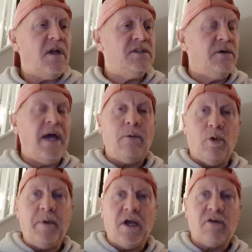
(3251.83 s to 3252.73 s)
So that
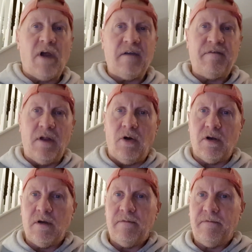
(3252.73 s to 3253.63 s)
will be a great
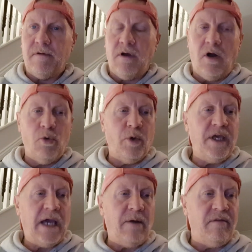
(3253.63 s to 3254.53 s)
vlog for a whole
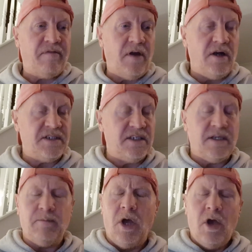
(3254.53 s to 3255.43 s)
week out in France. There's
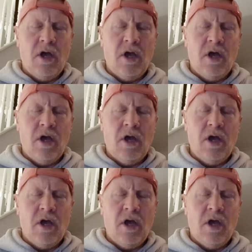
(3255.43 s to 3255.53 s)
some